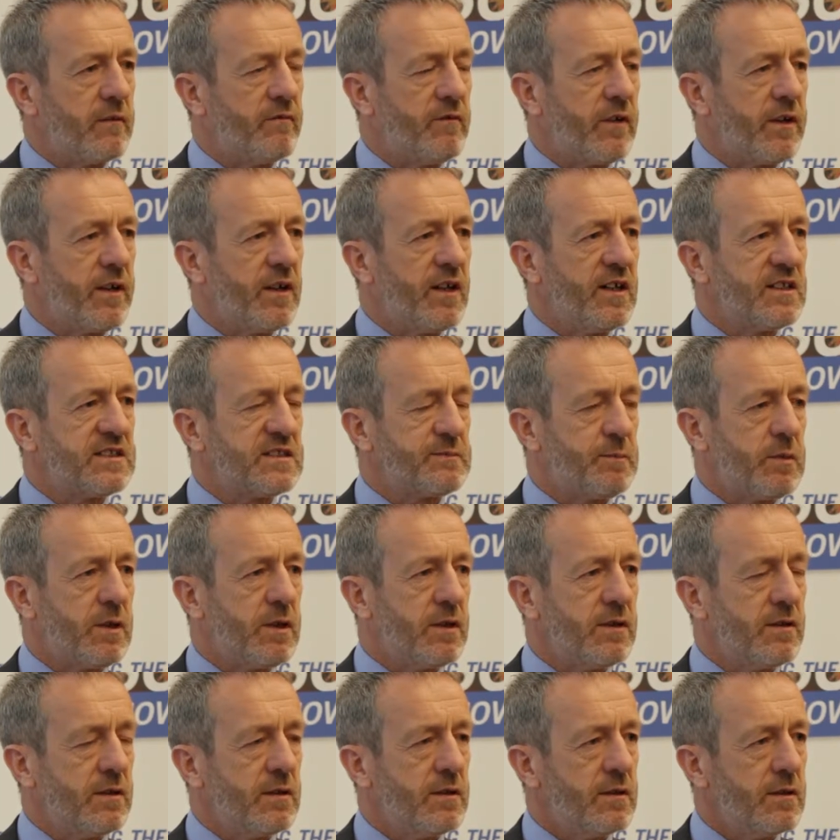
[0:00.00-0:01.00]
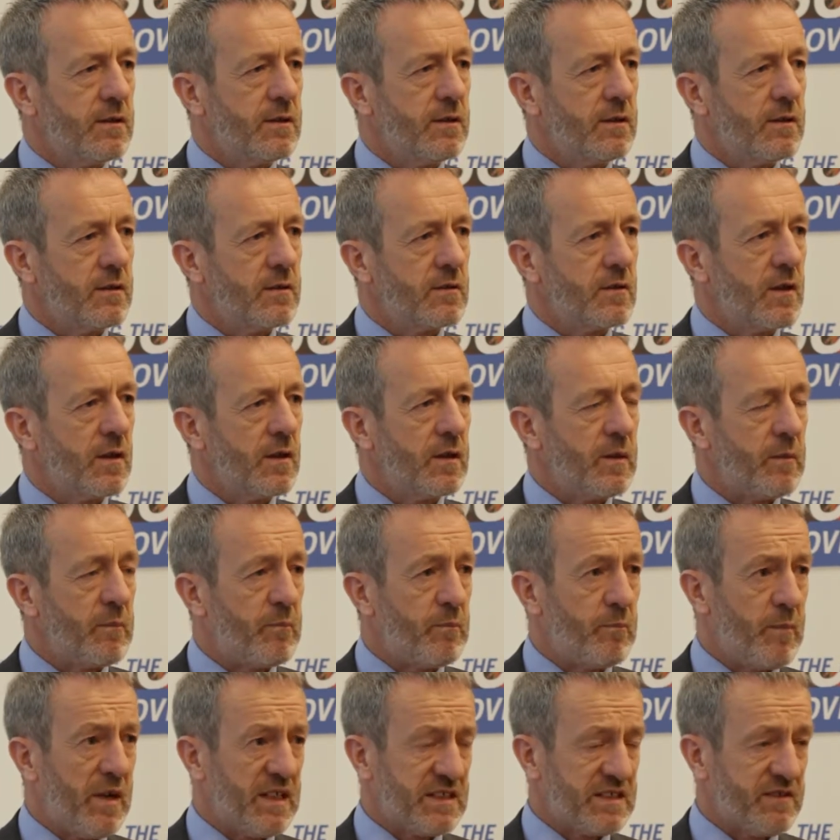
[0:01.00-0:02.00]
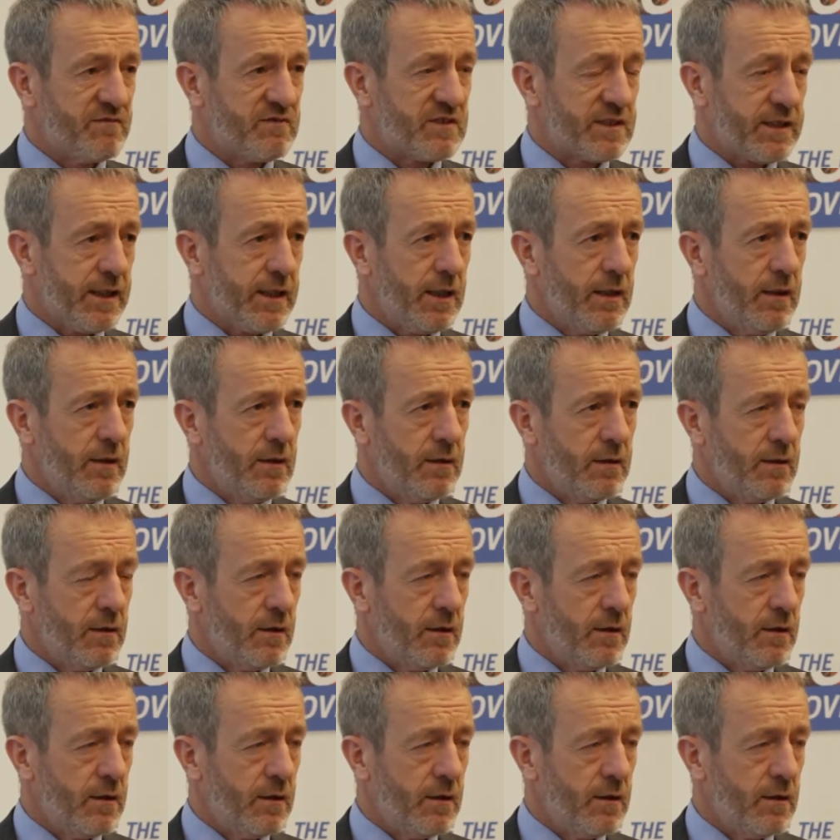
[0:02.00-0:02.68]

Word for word: very high speed, massive skill.